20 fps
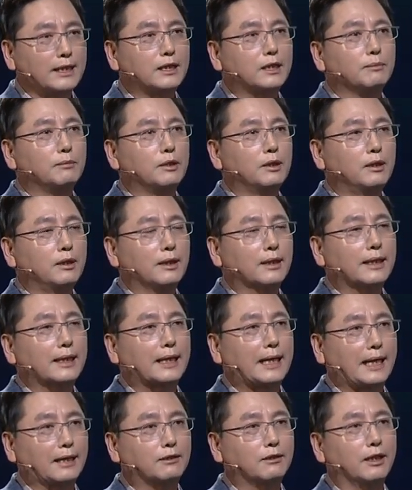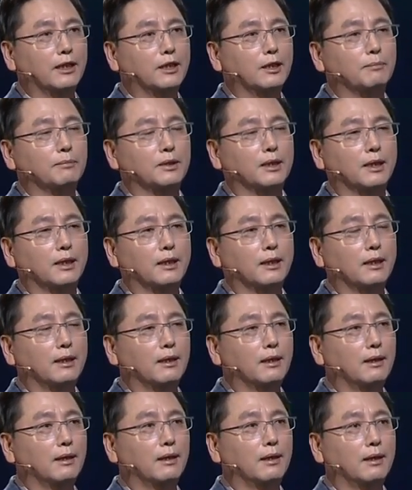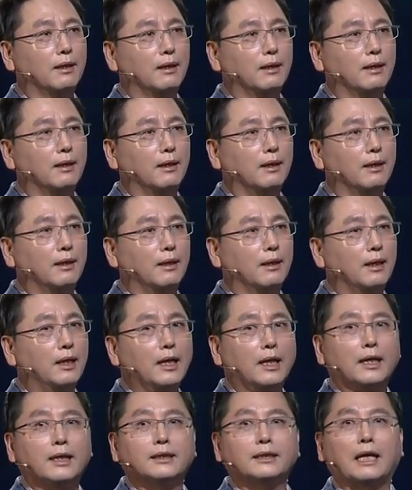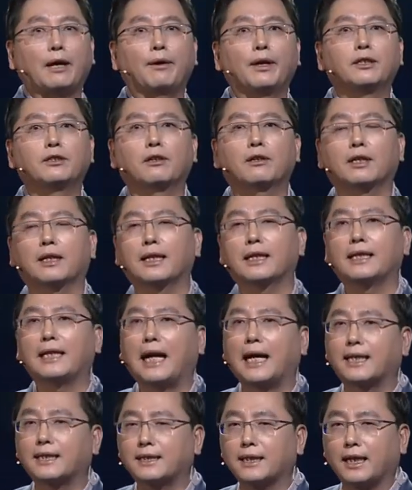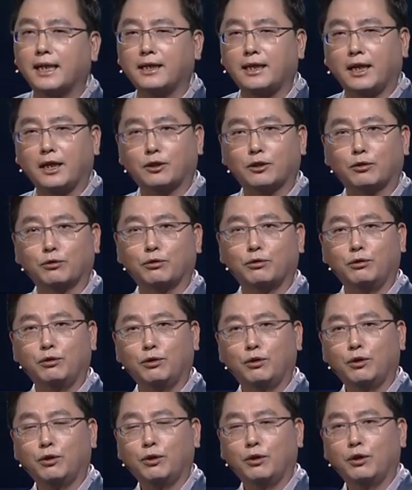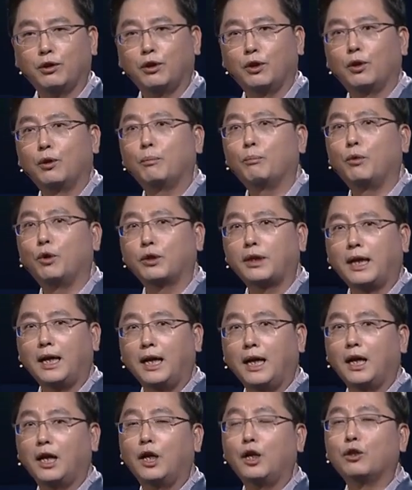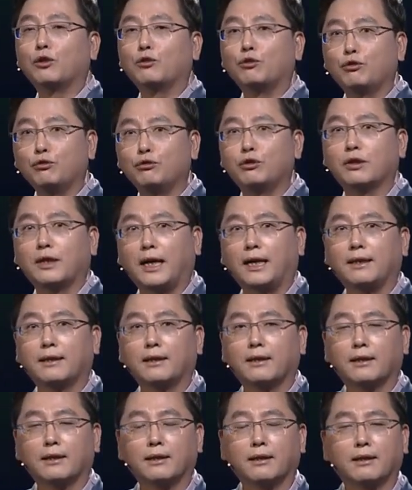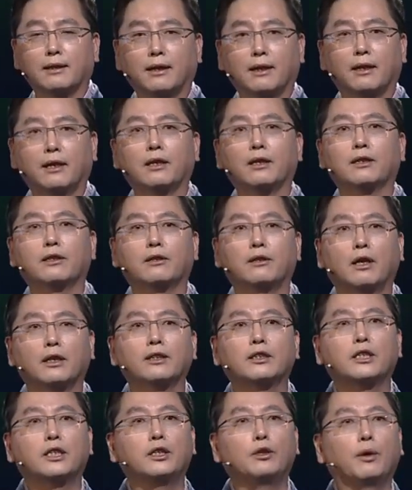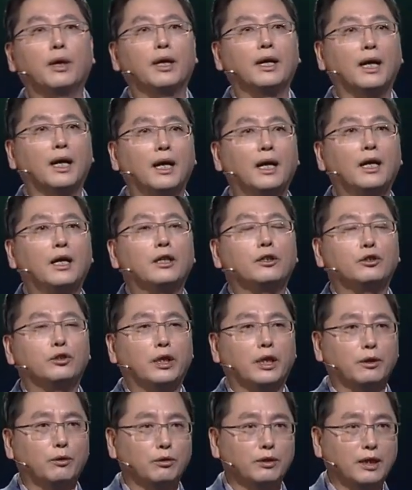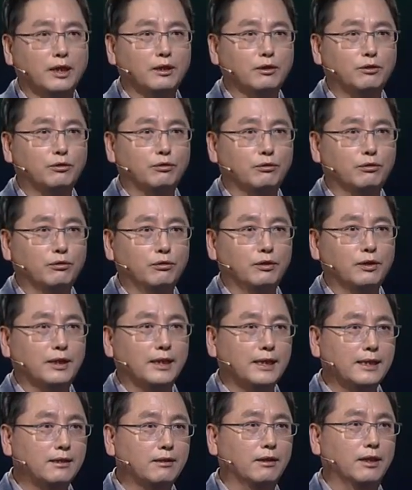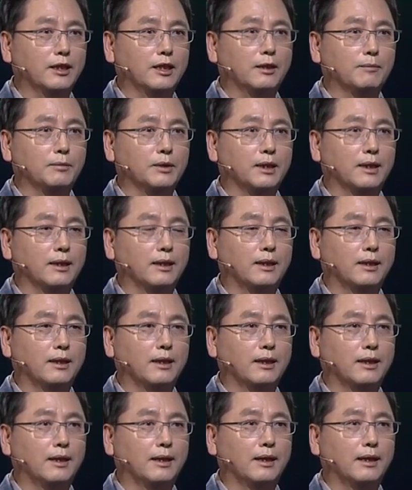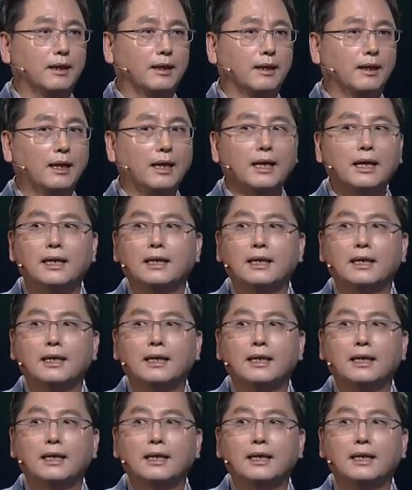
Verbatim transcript: pay more attention to the blind spots in the society, to the socially weak. We need to be able to provide more equal opportunity.